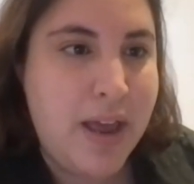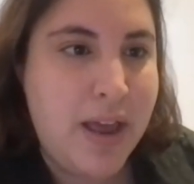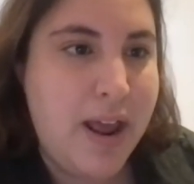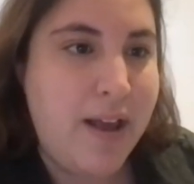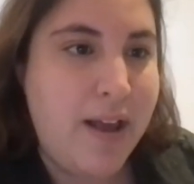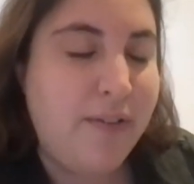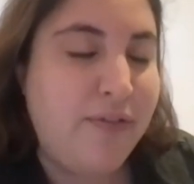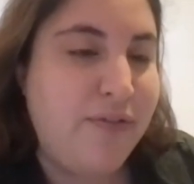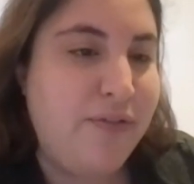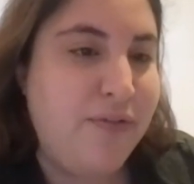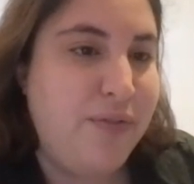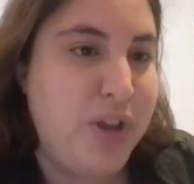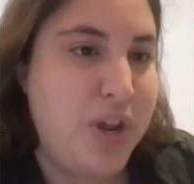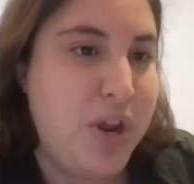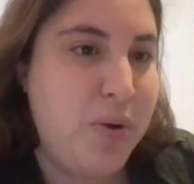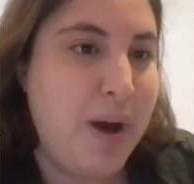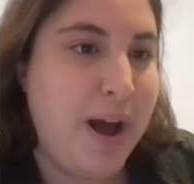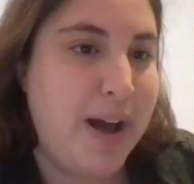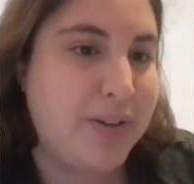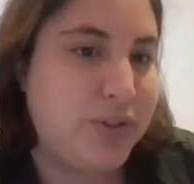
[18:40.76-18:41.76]
If
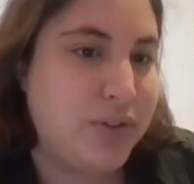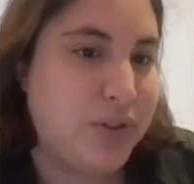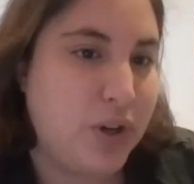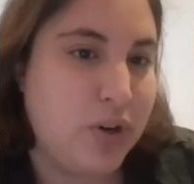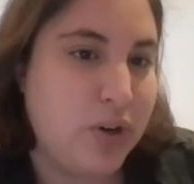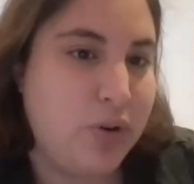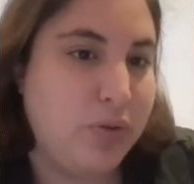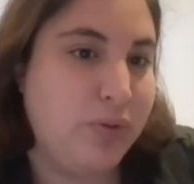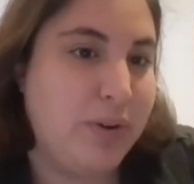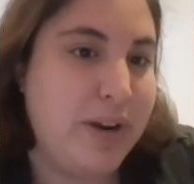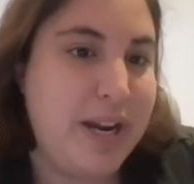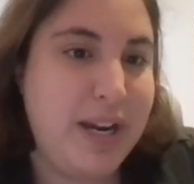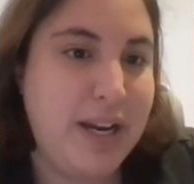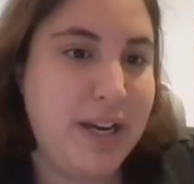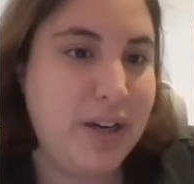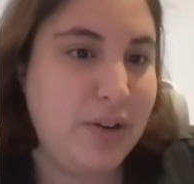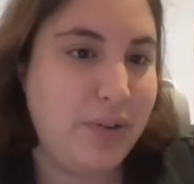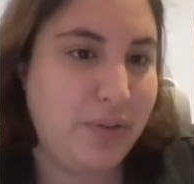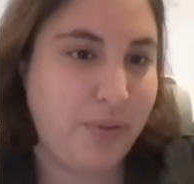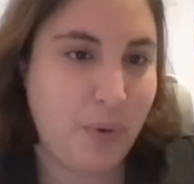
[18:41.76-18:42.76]
the US
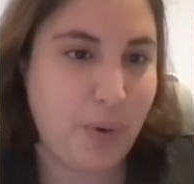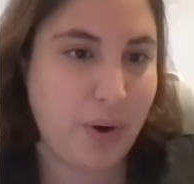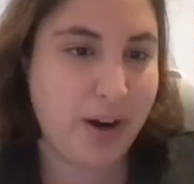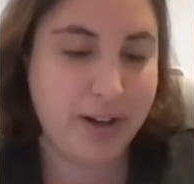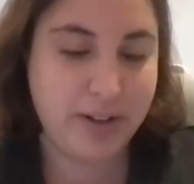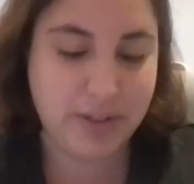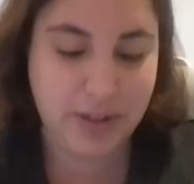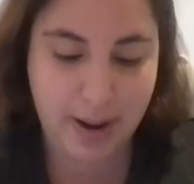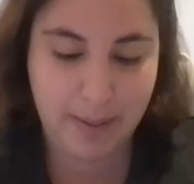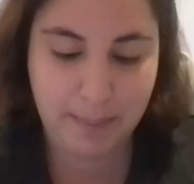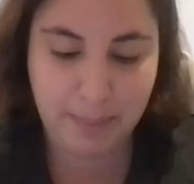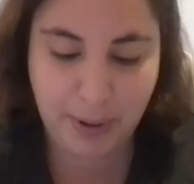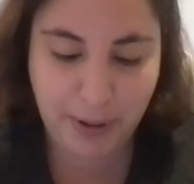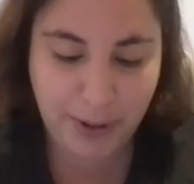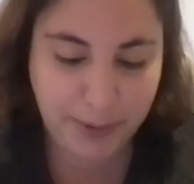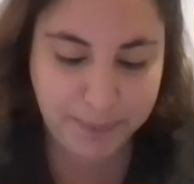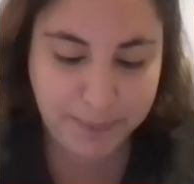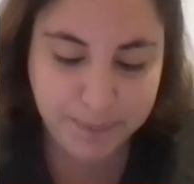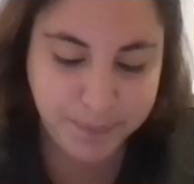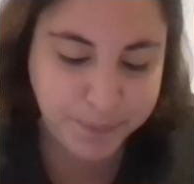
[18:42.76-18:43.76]
agreed, for
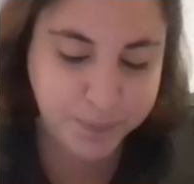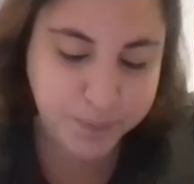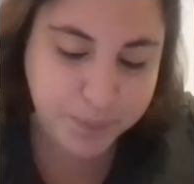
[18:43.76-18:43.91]
example,